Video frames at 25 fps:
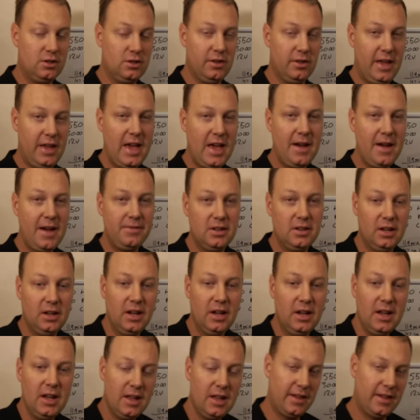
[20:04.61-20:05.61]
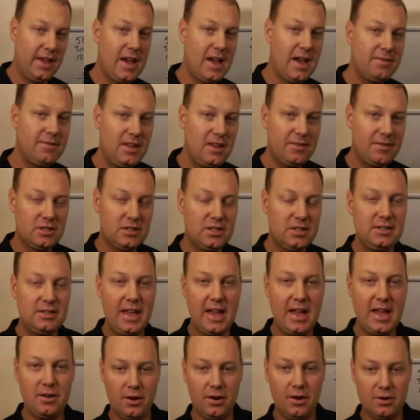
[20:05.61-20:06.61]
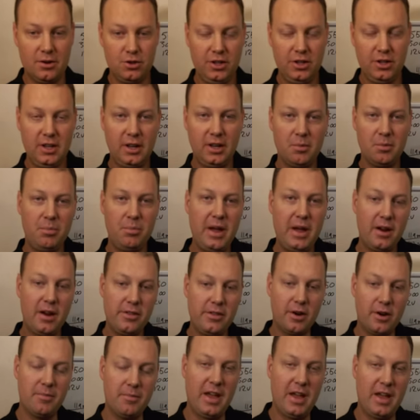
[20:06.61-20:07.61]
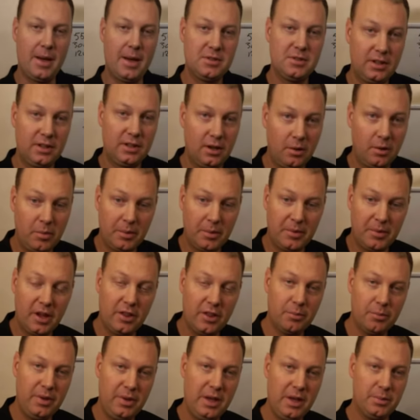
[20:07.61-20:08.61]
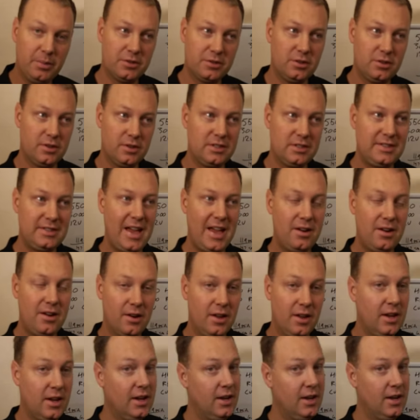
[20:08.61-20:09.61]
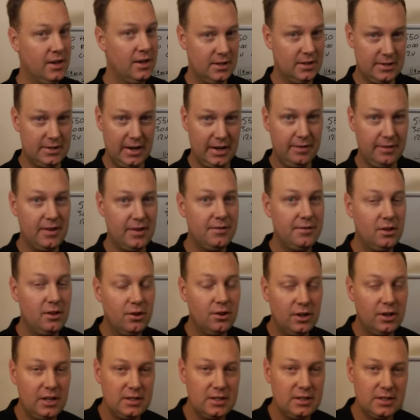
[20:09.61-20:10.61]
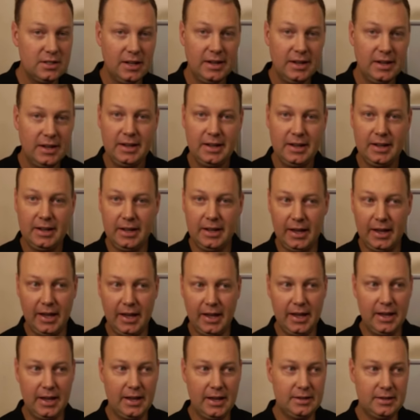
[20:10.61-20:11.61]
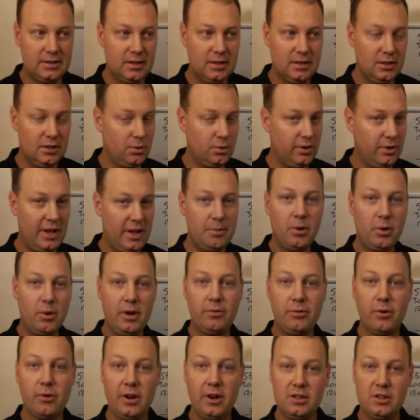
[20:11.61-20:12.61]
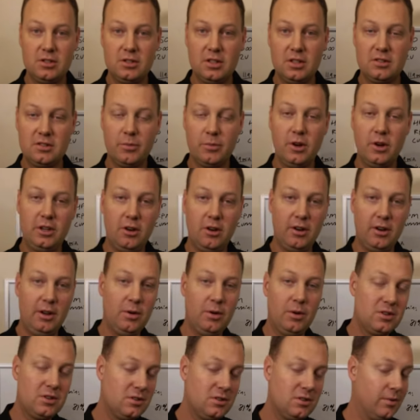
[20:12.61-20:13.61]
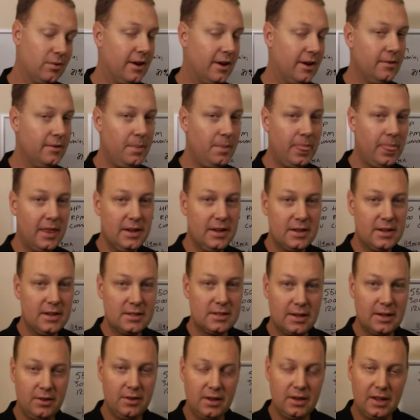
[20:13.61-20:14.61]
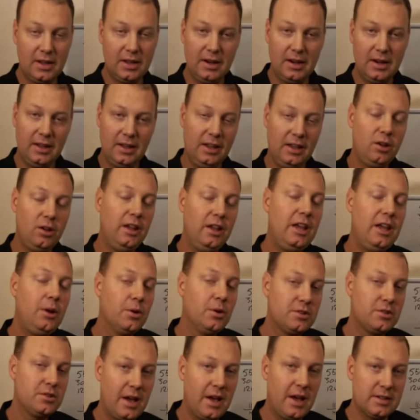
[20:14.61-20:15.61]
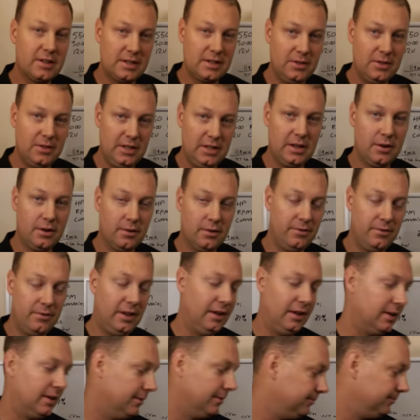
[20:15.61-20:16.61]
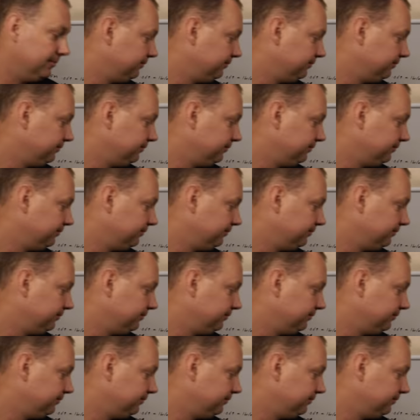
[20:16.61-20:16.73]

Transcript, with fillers: So they have to they have to have a standard so you can compare their maps and can compare with other people. So the standard is 85 degrees at 28.4 inches of mercury, which is around seven, uh, equals about 1,700 feet.